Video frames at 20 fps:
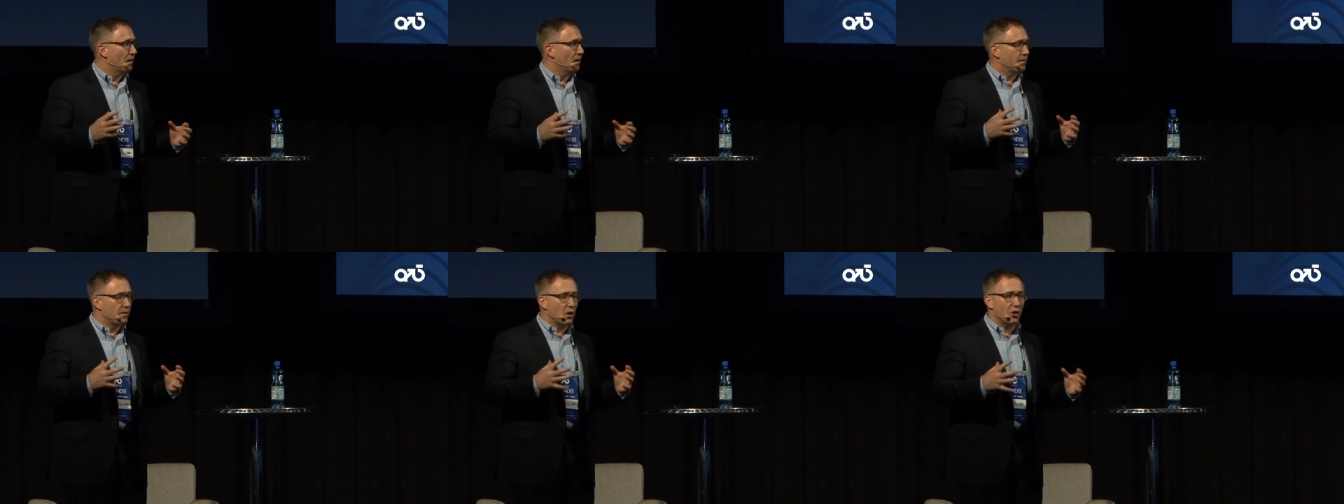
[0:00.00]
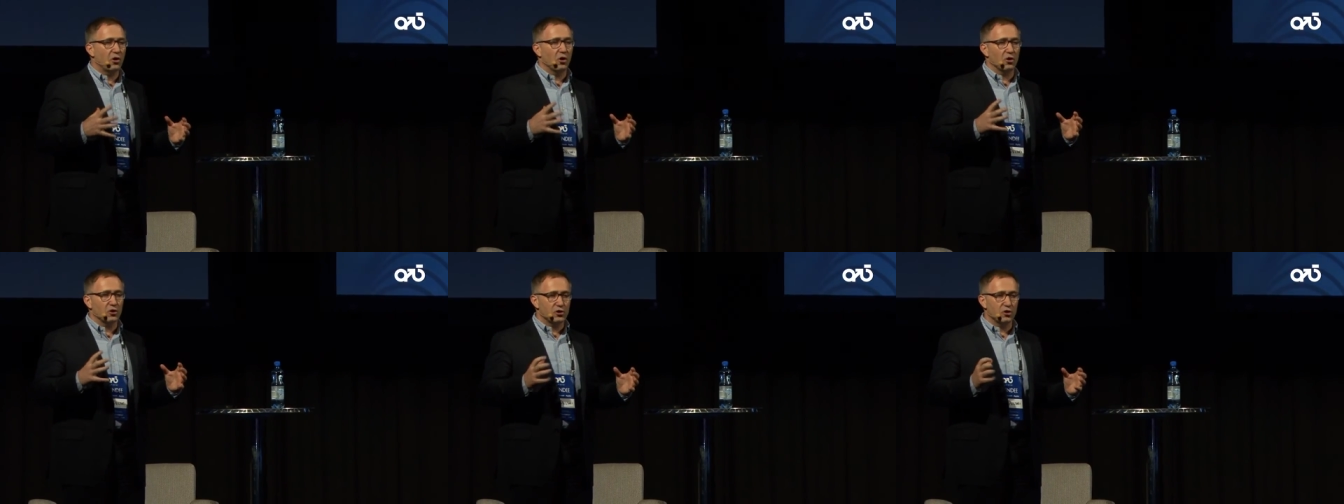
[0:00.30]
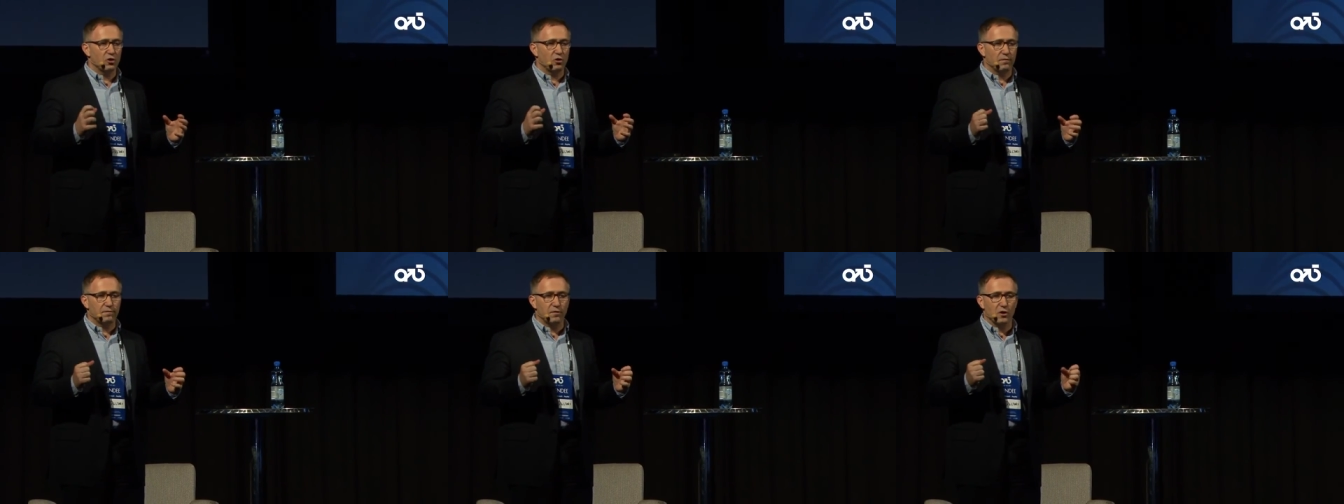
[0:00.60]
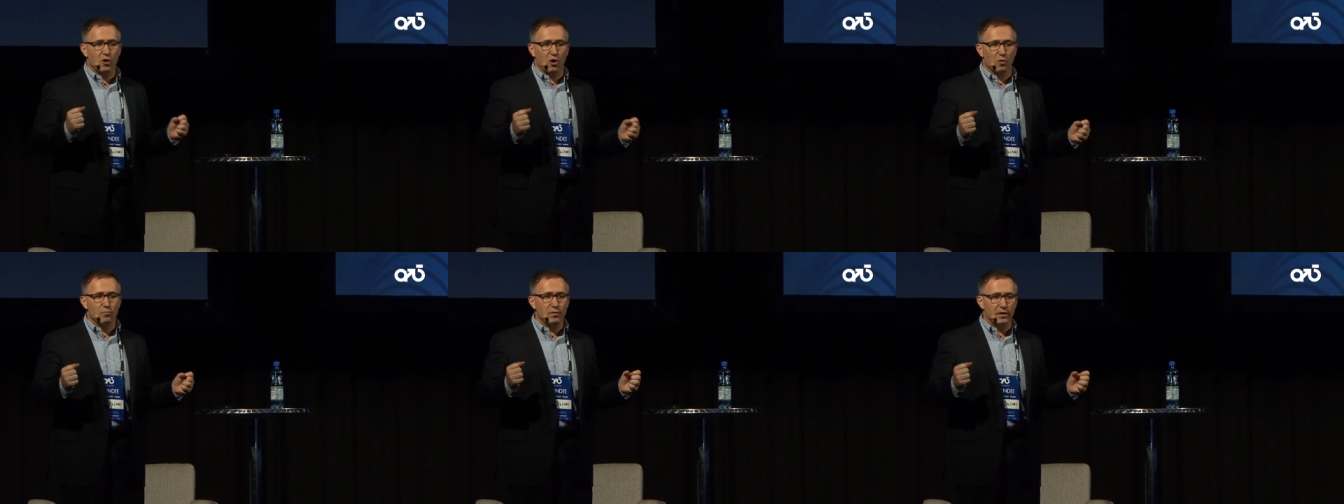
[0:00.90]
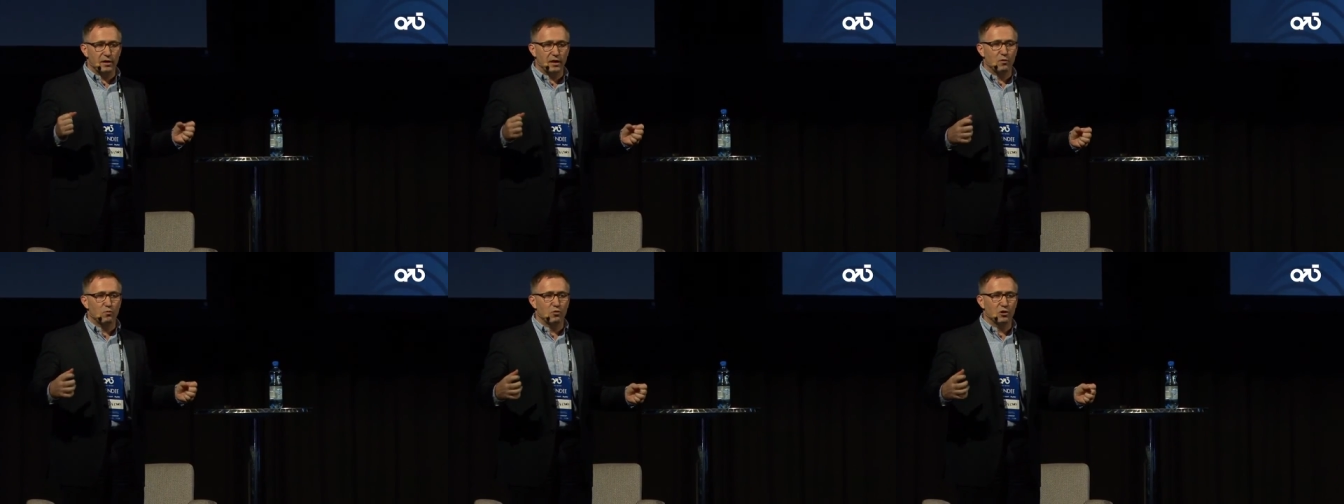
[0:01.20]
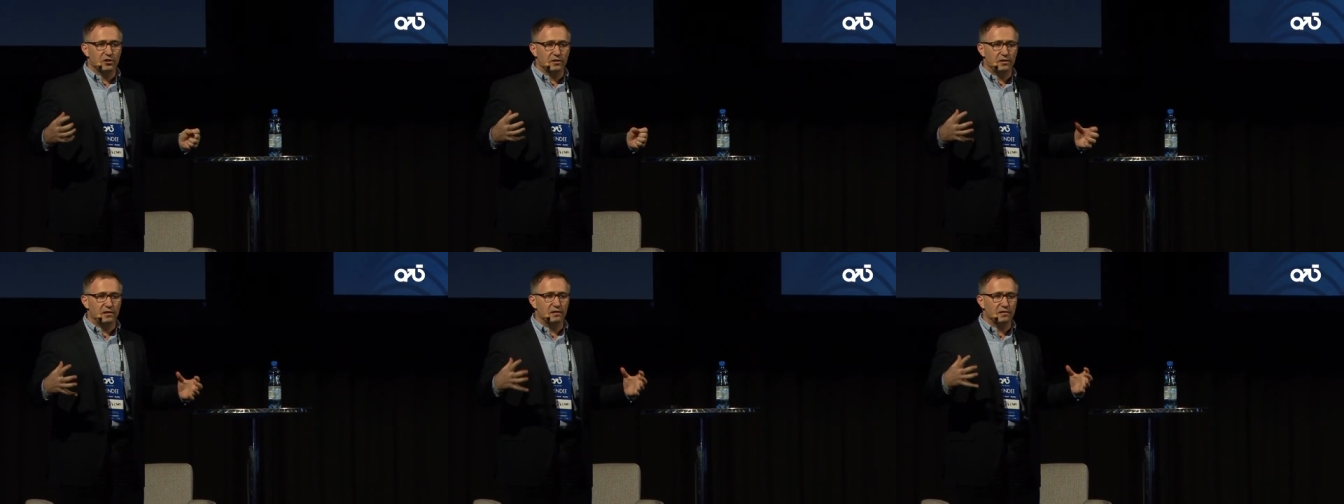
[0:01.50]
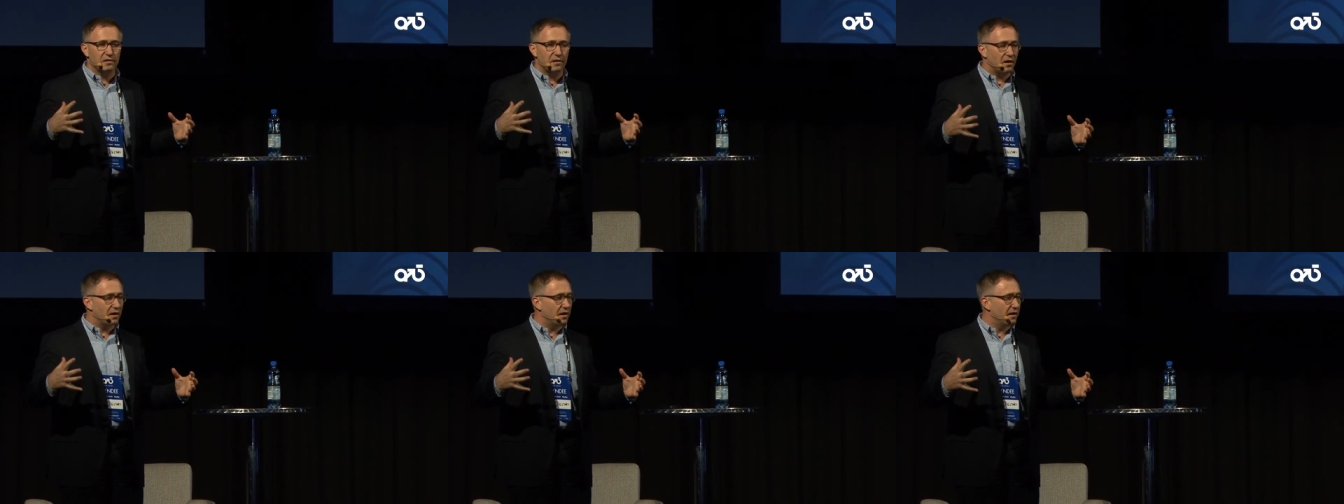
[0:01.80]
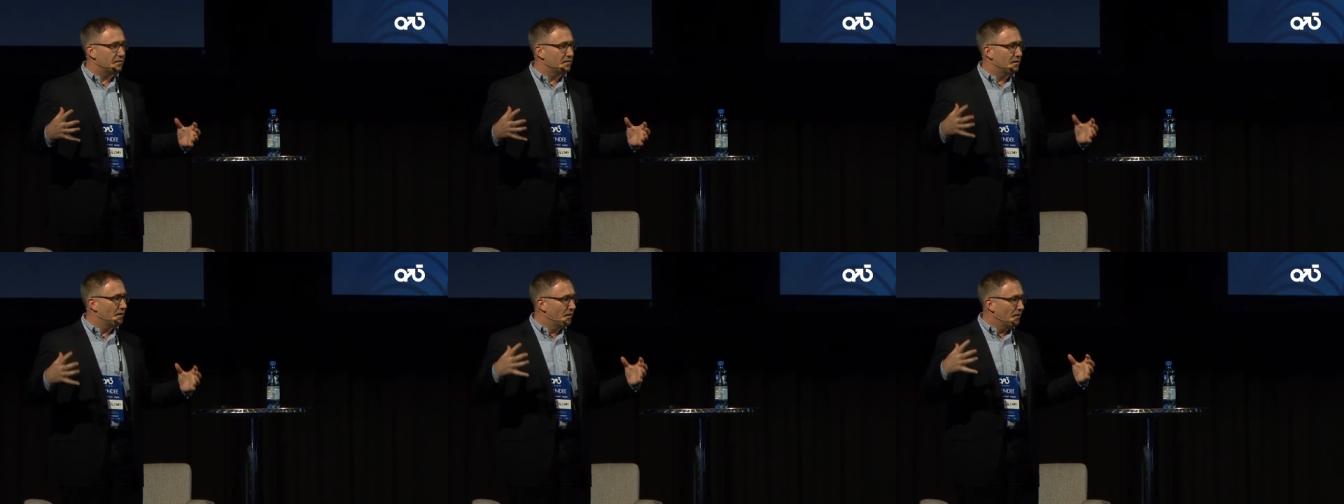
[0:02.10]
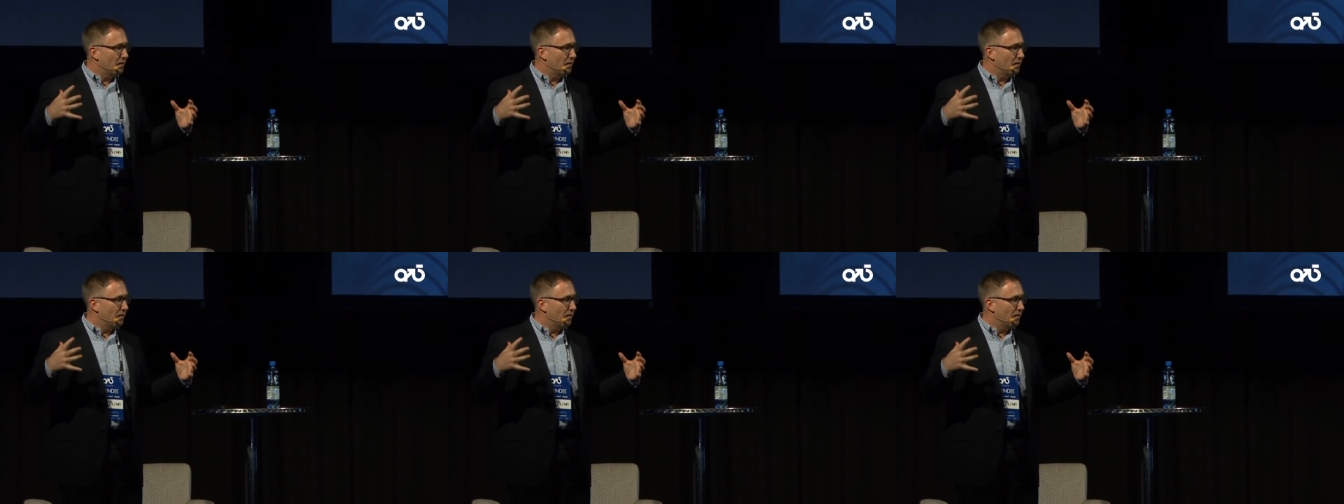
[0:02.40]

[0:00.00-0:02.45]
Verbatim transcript: The culture of a company which design